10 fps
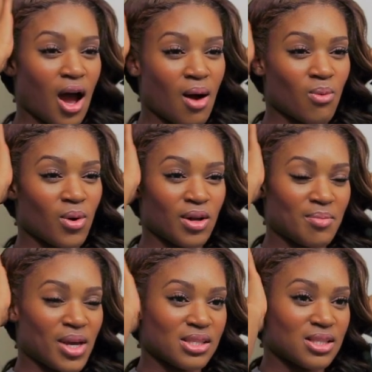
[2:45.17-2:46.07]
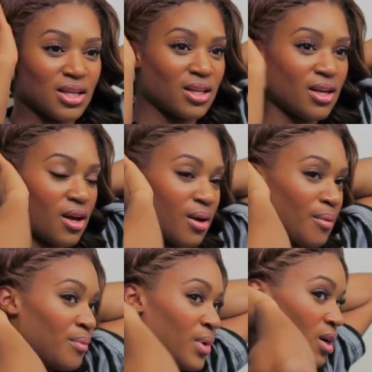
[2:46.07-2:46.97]
I want to basically
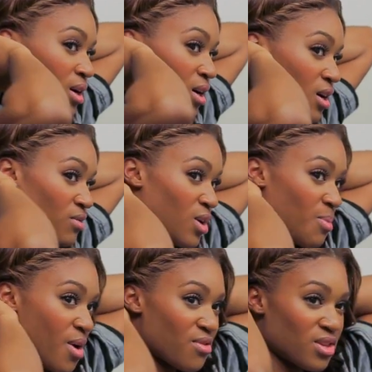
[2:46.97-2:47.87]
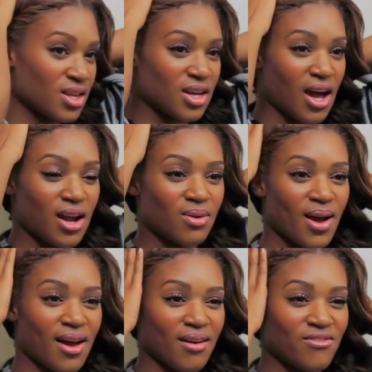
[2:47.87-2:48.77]
um, cover up everything. I don't
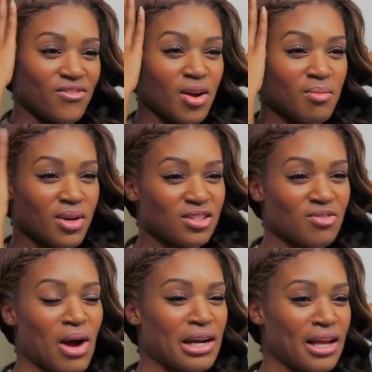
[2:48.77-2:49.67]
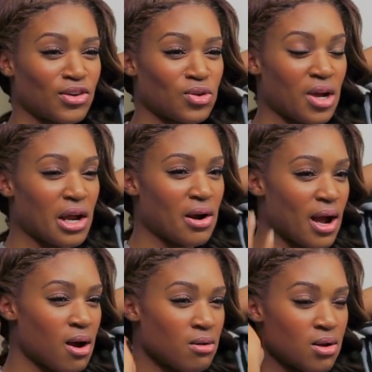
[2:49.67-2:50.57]
have very much of my natural hair
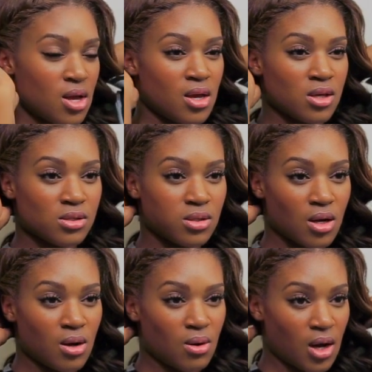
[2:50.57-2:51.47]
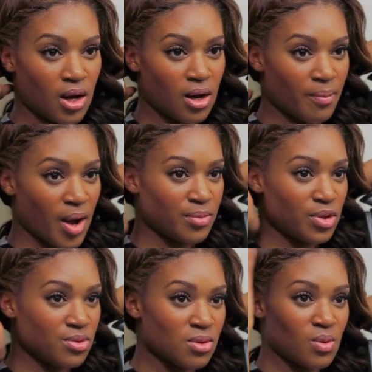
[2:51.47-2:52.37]
out. So um, I'm
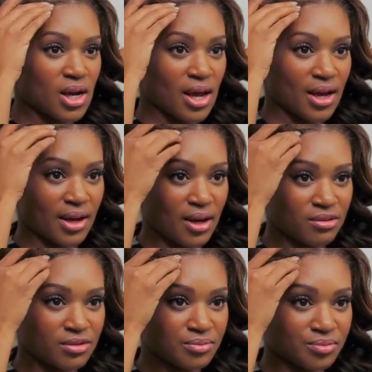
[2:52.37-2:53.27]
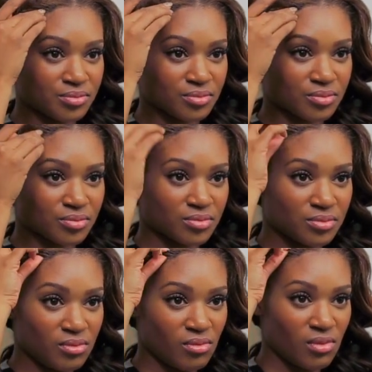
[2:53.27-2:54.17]
using what I have
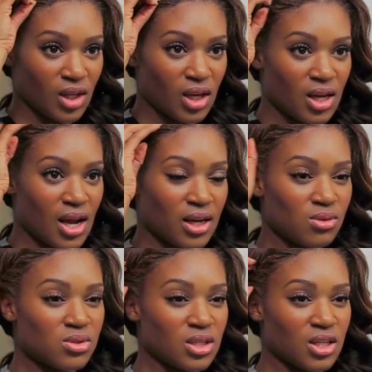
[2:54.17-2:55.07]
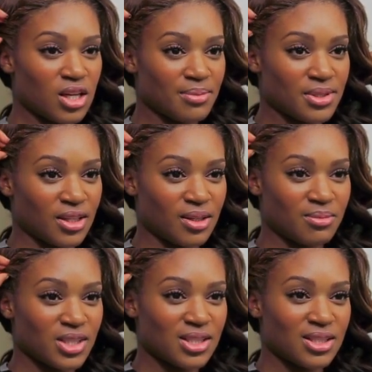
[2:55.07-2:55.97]
and I loosened it up some,
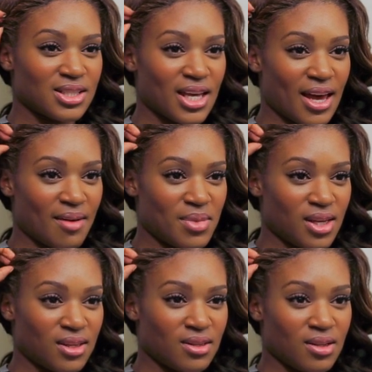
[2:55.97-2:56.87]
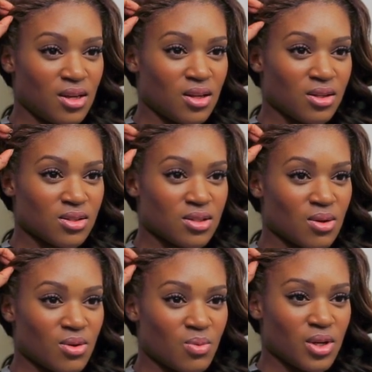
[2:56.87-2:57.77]
just a tad bit,
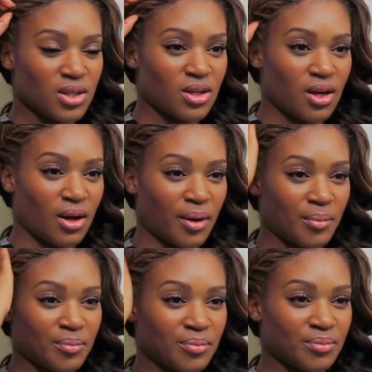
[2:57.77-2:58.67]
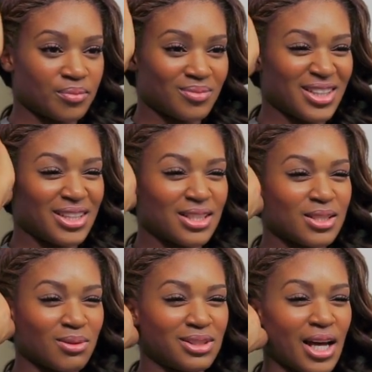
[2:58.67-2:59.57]
so it wouldn't um, look
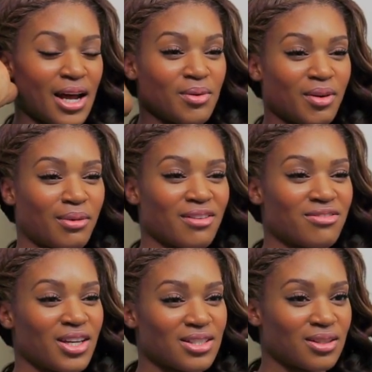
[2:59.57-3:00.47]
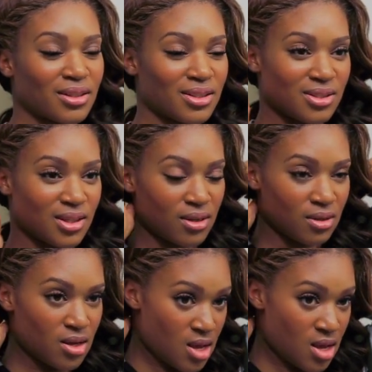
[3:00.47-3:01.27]
so tight around my face, like I said.